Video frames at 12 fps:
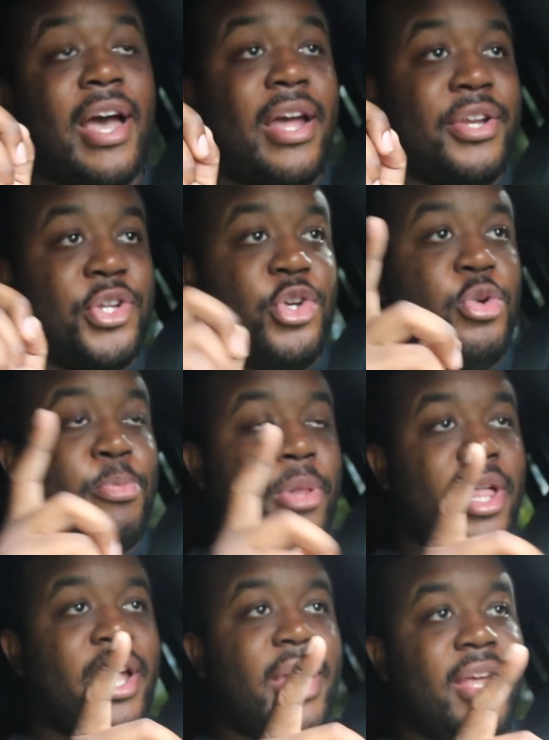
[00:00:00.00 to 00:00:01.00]
I do
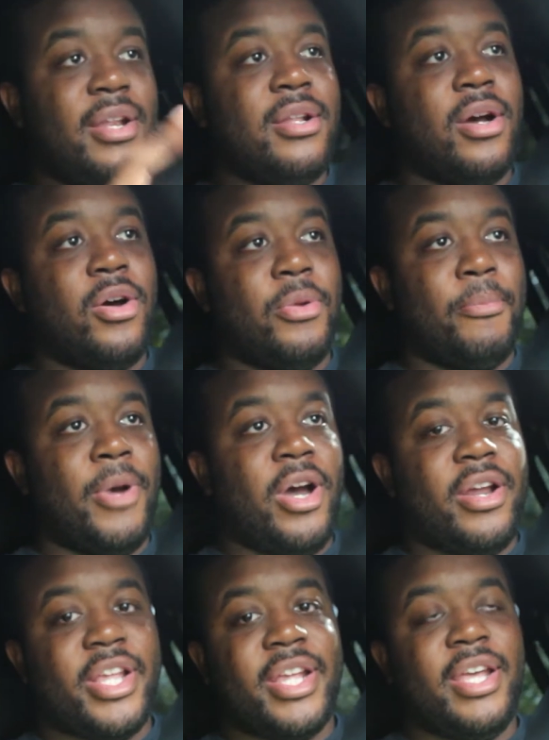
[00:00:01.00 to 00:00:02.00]
plan on
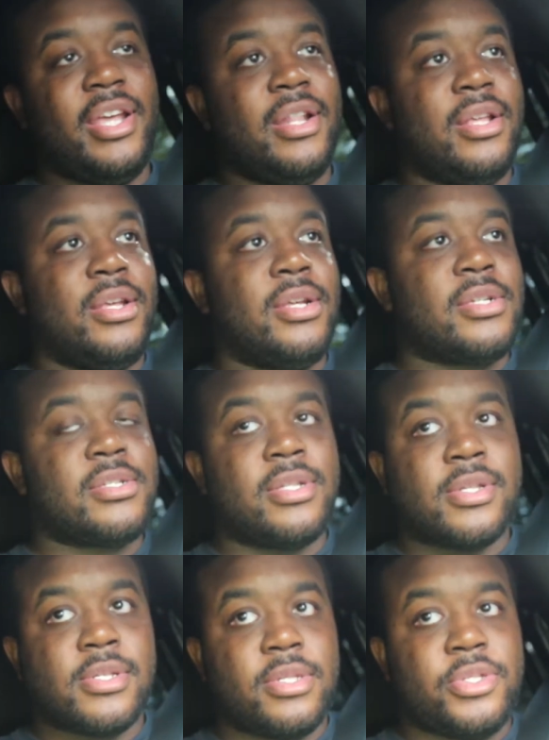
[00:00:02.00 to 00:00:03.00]
modding it
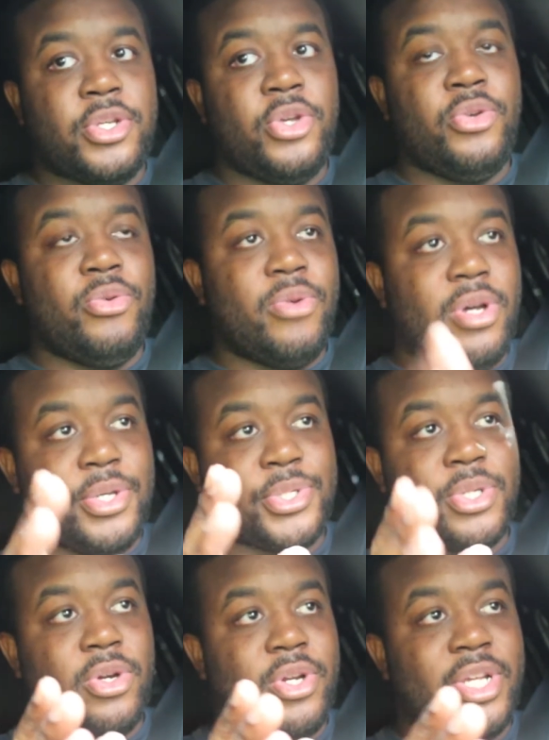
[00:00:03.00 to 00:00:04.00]
to a
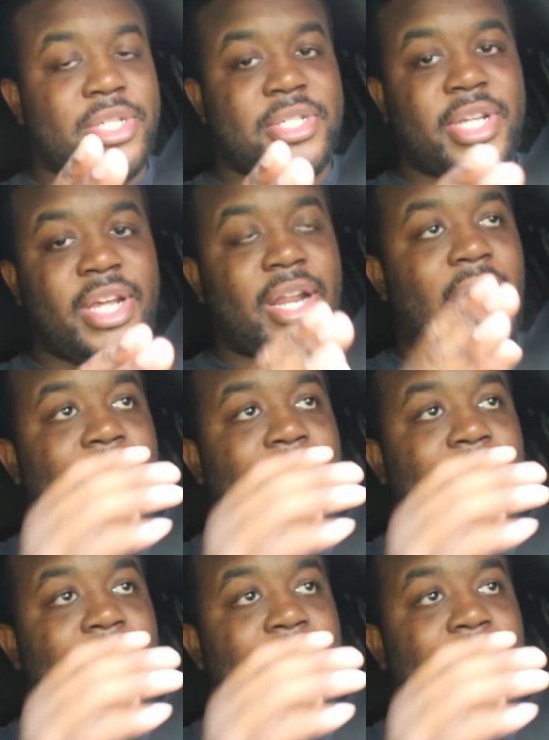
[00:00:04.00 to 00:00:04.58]
certain extent.